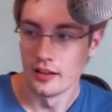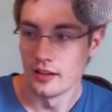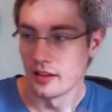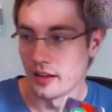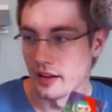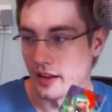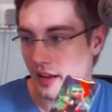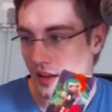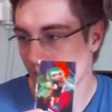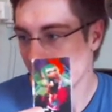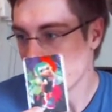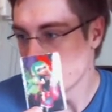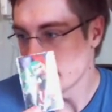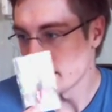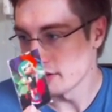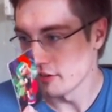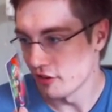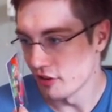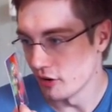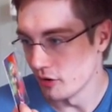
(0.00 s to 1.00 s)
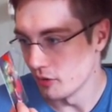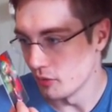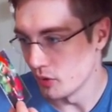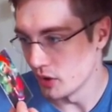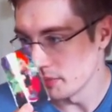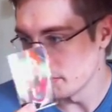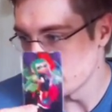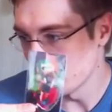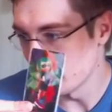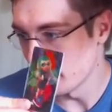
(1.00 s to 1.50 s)
I, I can show one
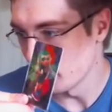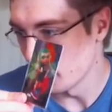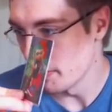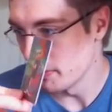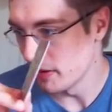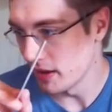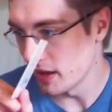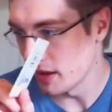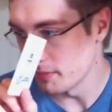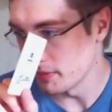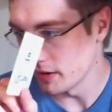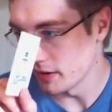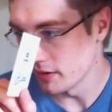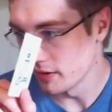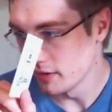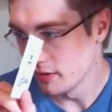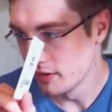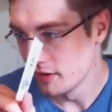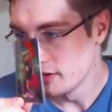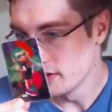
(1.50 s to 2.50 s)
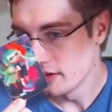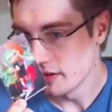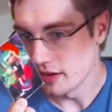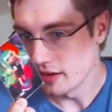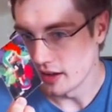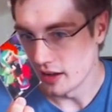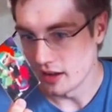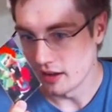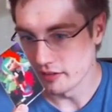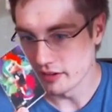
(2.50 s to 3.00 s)
up to my webcam here.
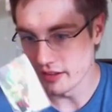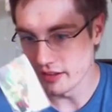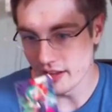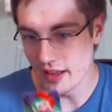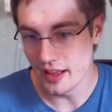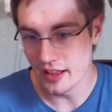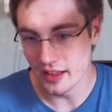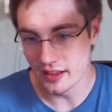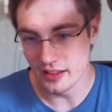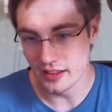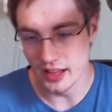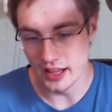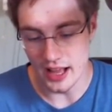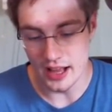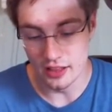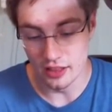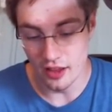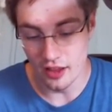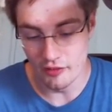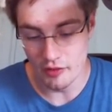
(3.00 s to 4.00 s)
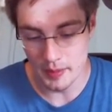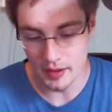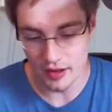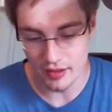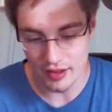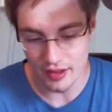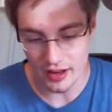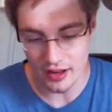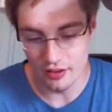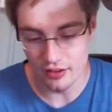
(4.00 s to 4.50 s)
Uh, because I, I, like I love it because
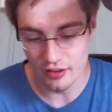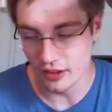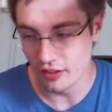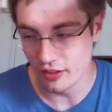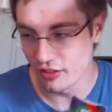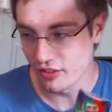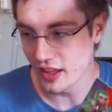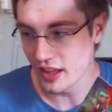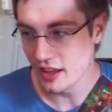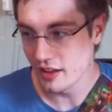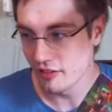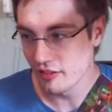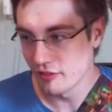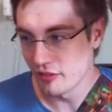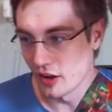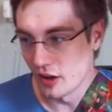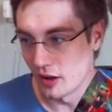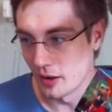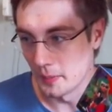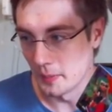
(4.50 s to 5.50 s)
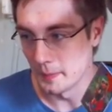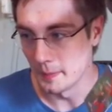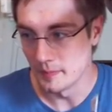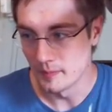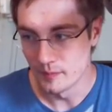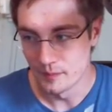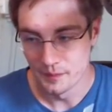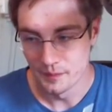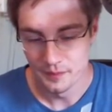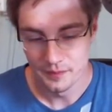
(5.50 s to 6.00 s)
I can save um
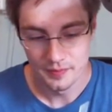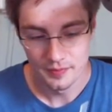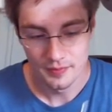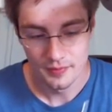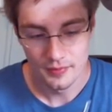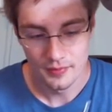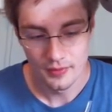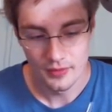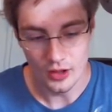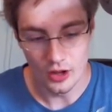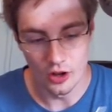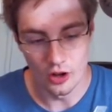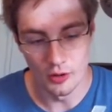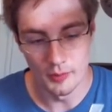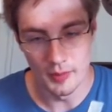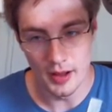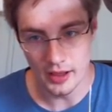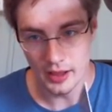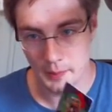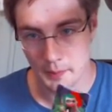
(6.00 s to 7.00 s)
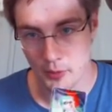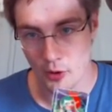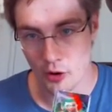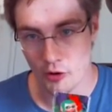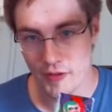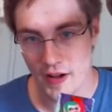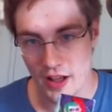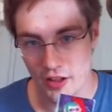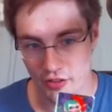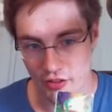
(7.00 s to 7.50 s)
all my like
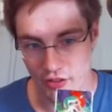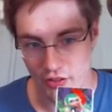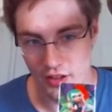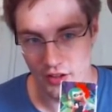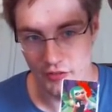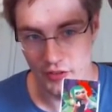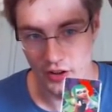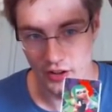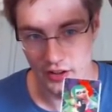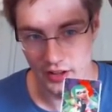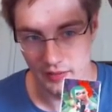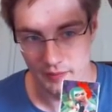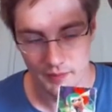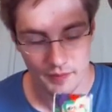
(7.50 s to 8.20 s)
profiles and stuff on it.